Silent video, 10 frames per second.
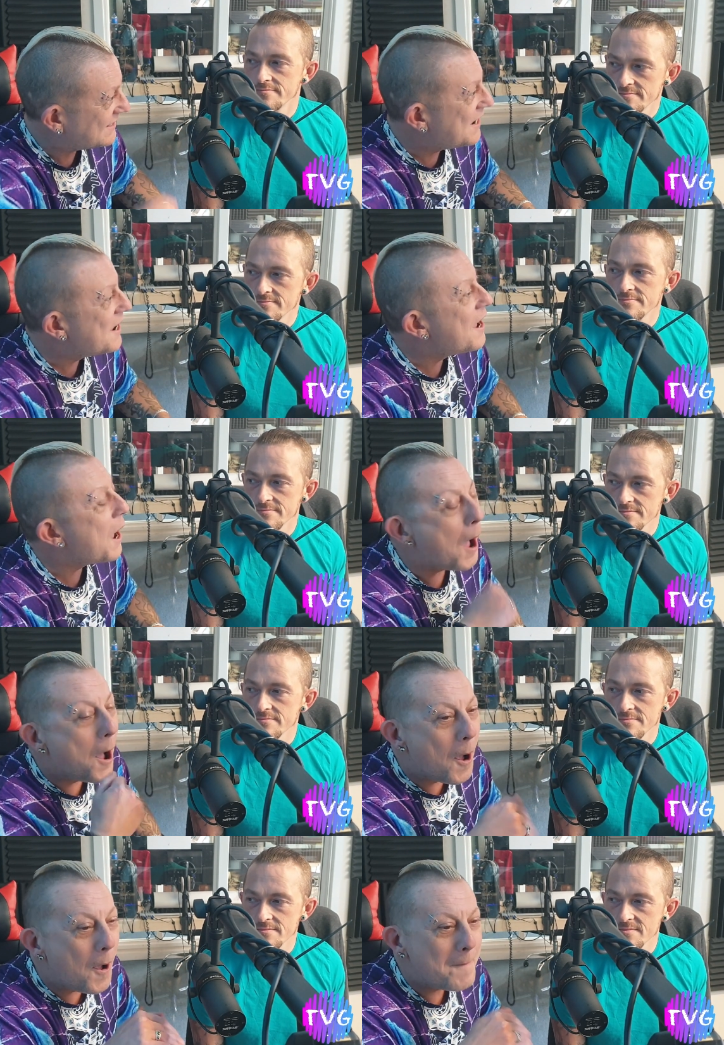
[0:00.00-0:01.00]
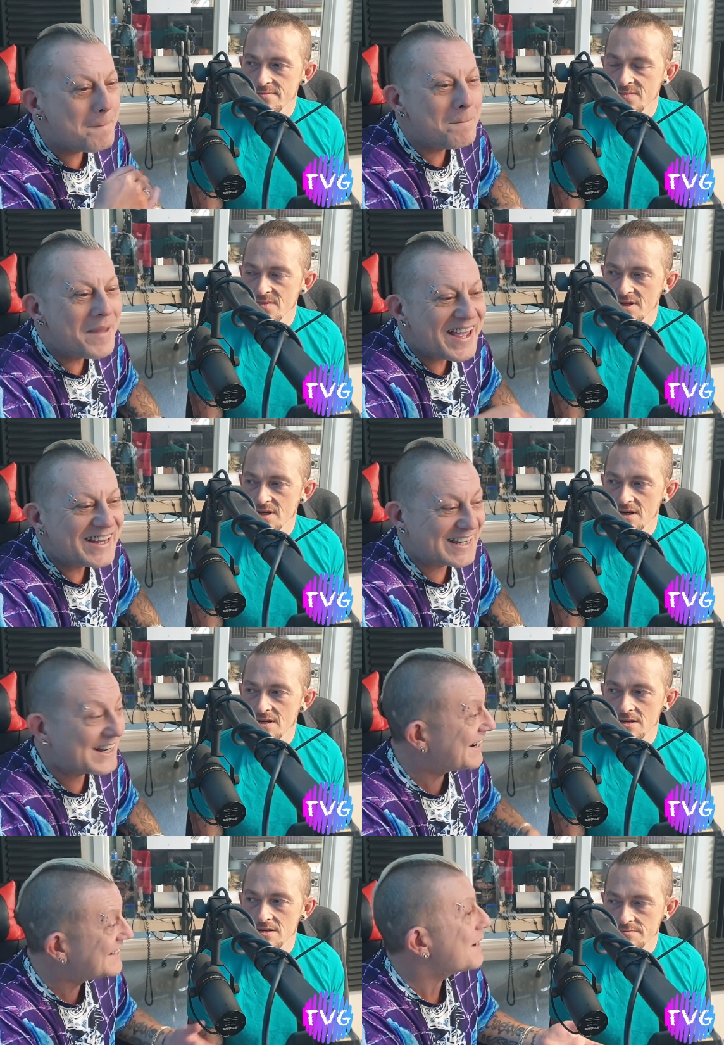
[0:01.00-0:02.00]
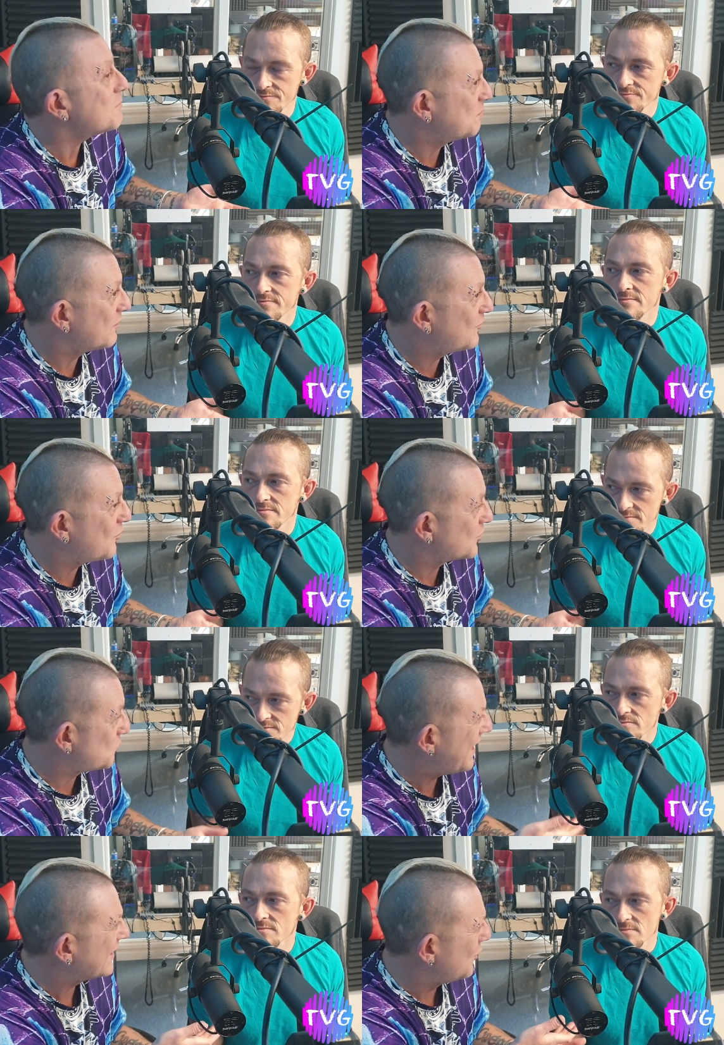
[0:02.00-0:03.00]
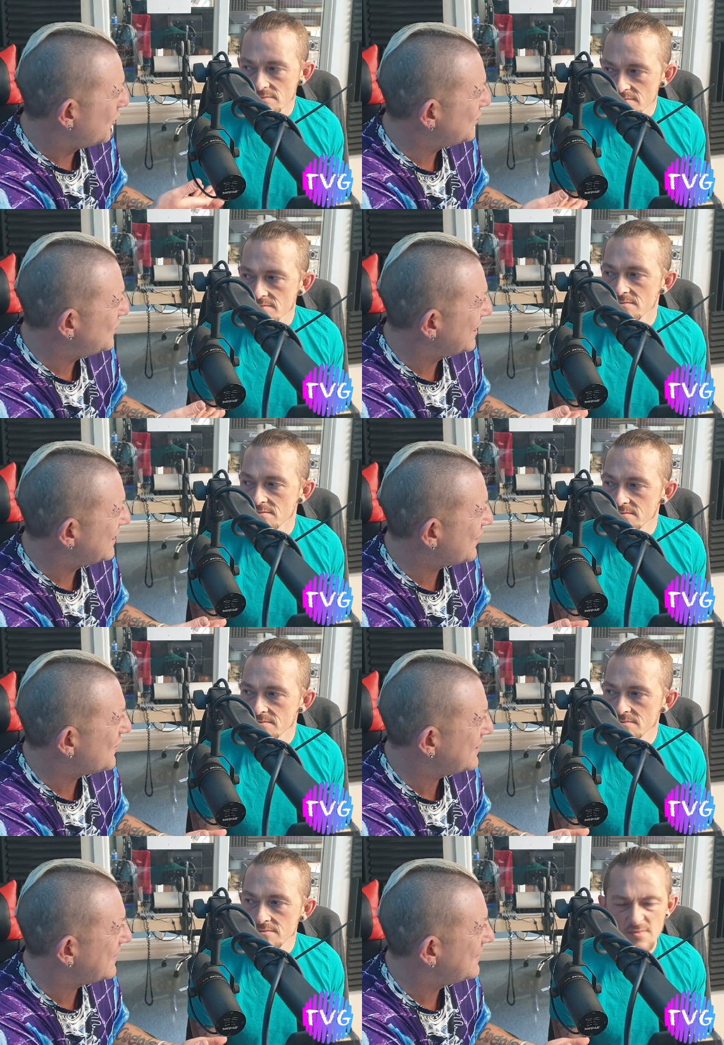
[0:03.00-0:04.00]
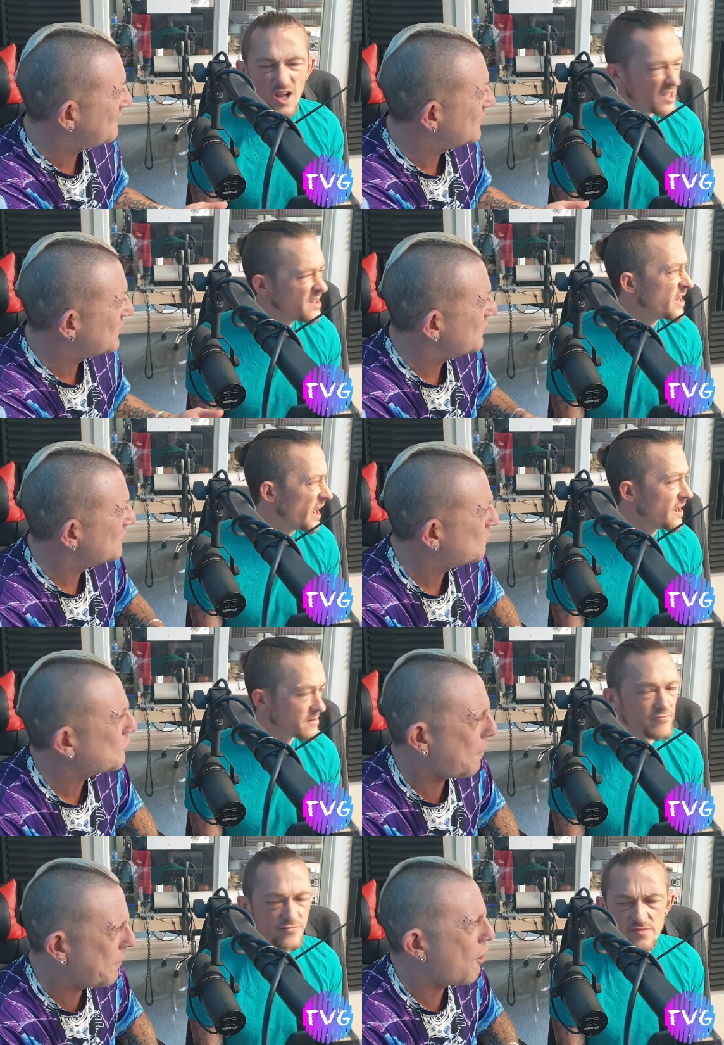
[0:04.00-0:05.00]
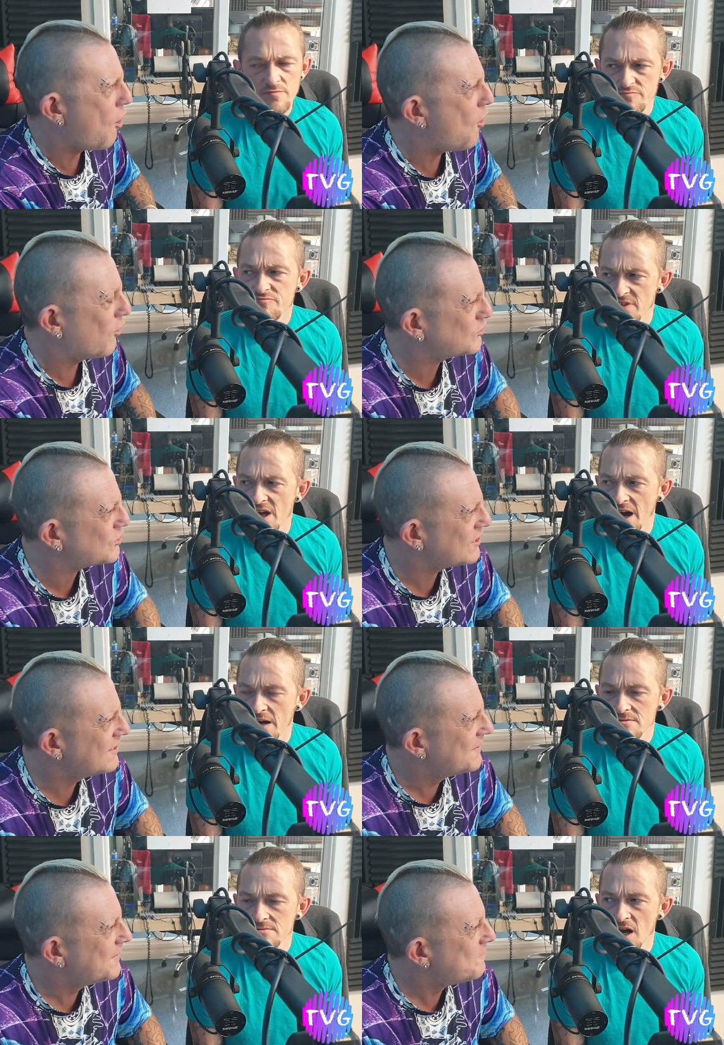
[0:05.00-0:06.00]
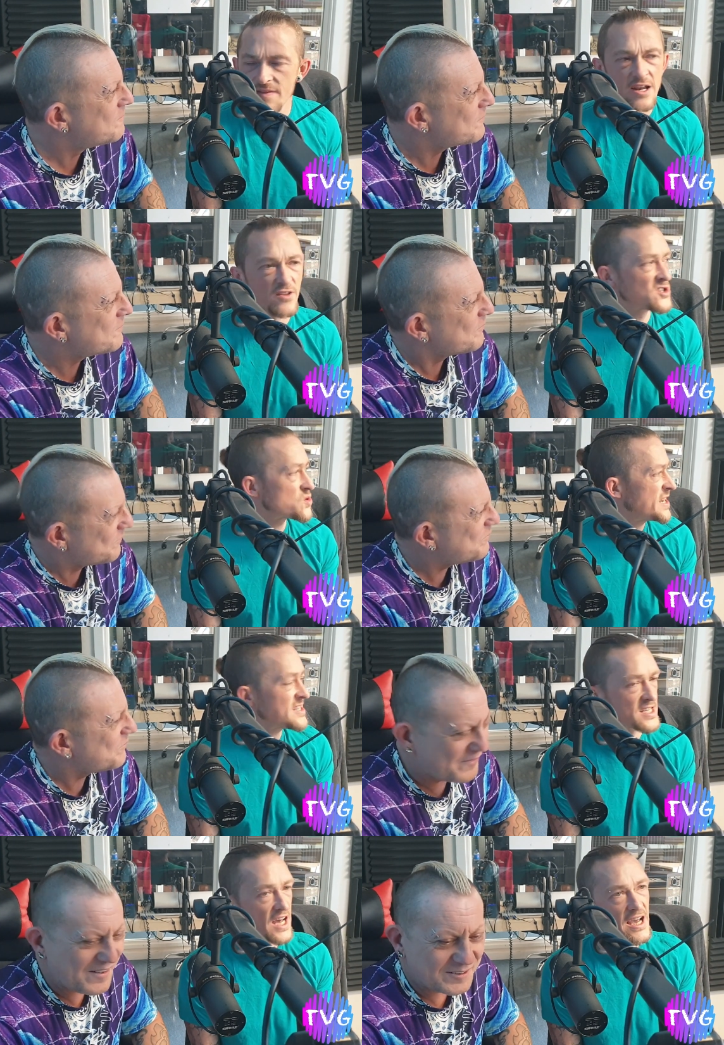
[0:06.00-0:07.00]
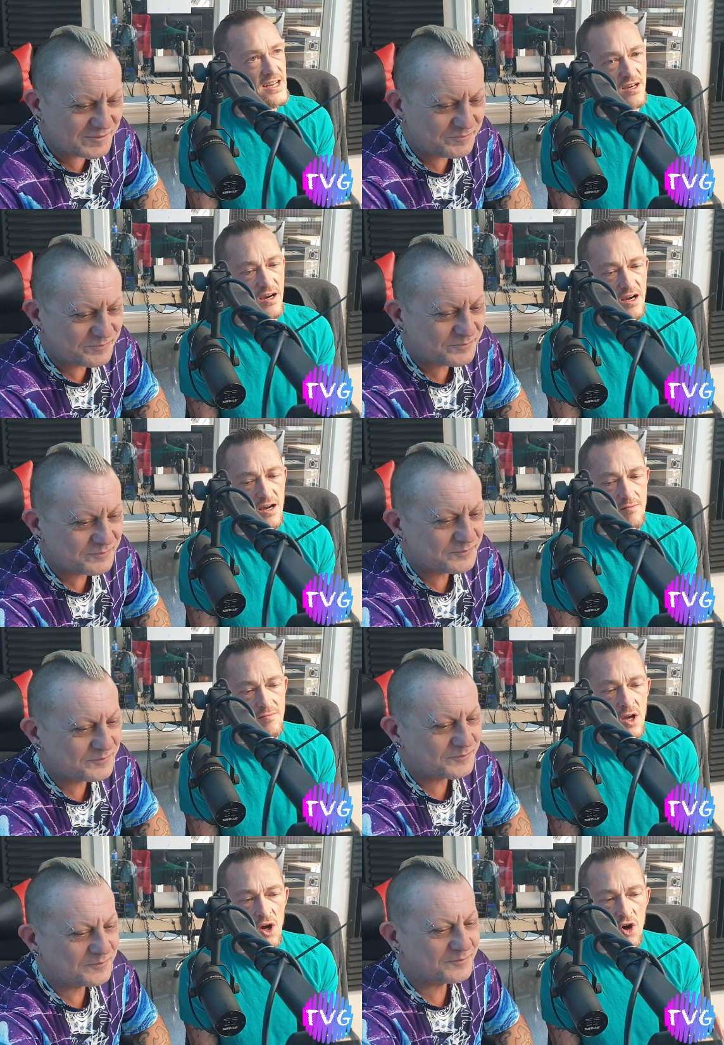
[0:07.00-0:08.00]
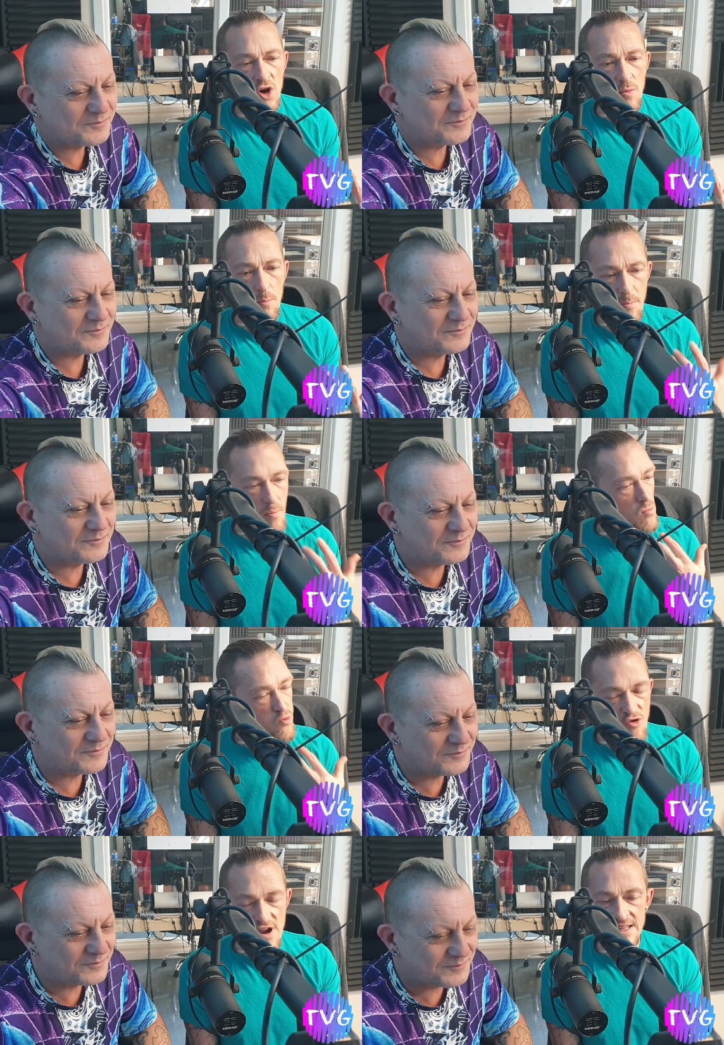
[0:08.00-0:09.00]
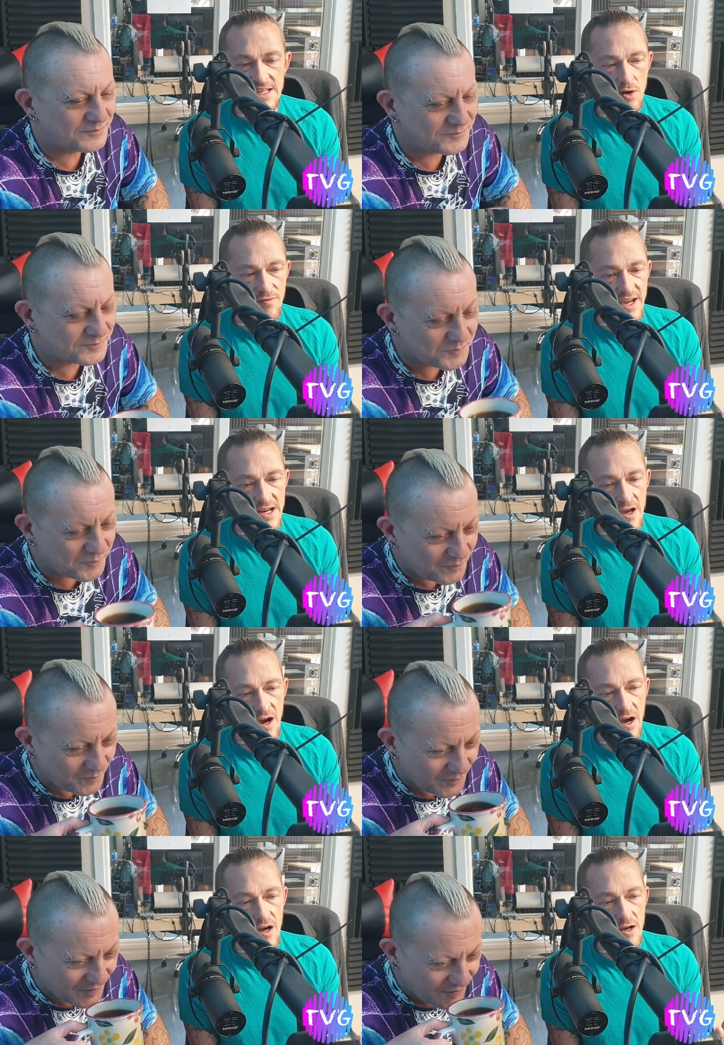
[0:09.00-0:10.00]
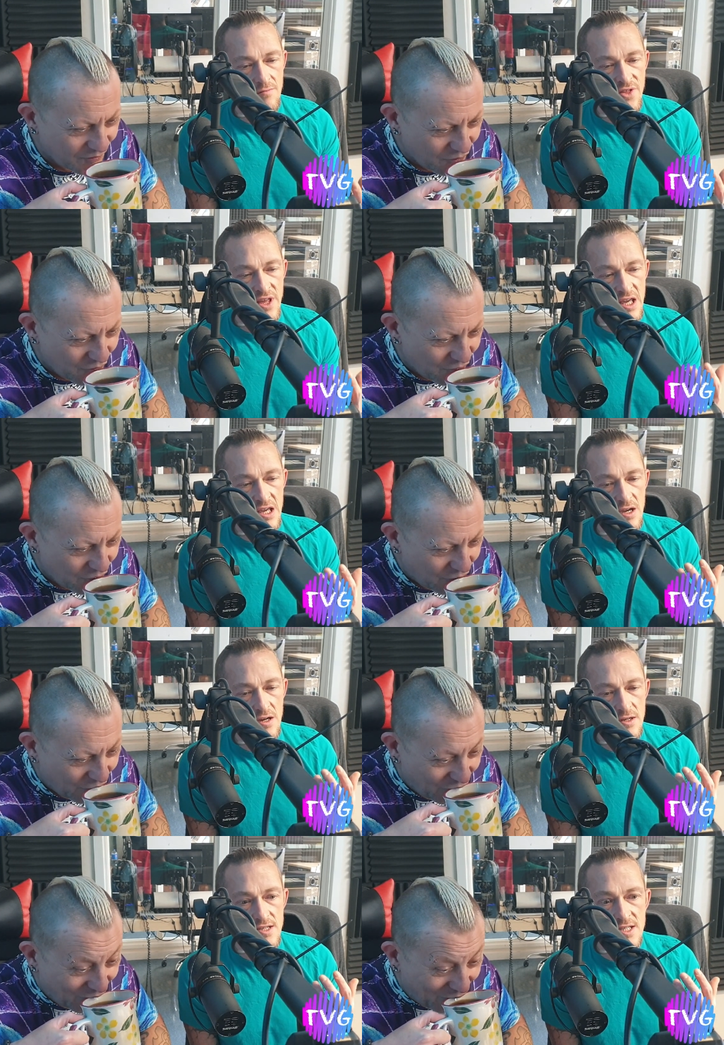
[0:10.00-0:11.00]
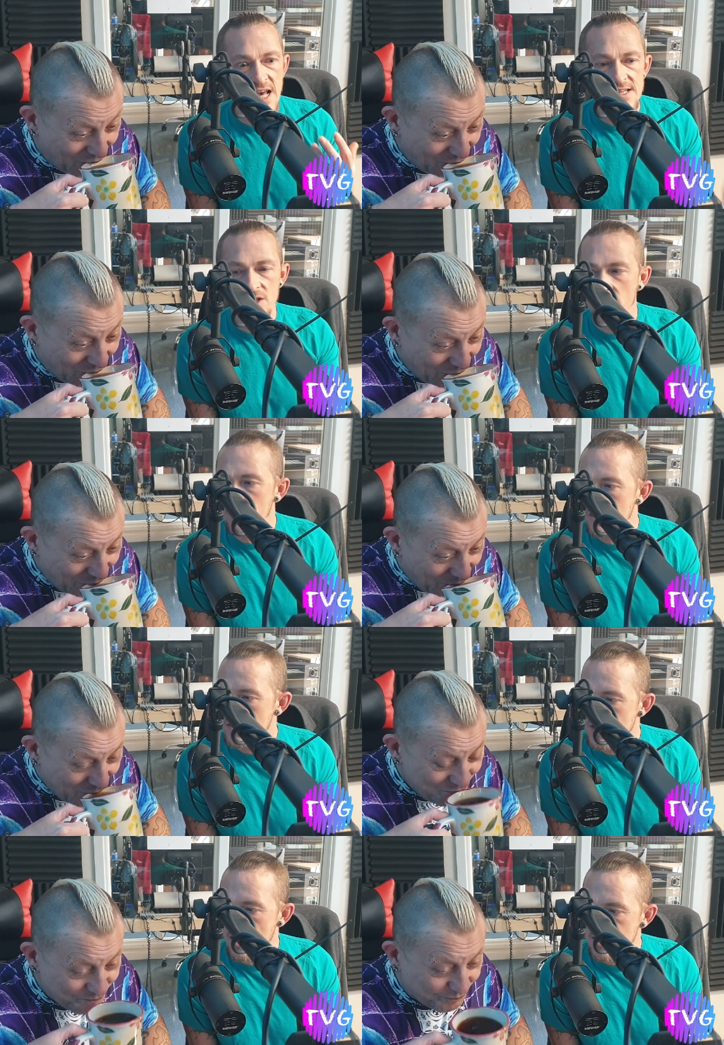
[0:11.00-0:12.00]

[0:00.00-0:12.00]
Speaker 1: Oh, wow. Amazing. And adaptable, of course. We had loads of chili sauce in, didn't we? So it was proper hot.
Speaker 2: Yeah. And then on the sweet side, um, really loving um, the Tesco's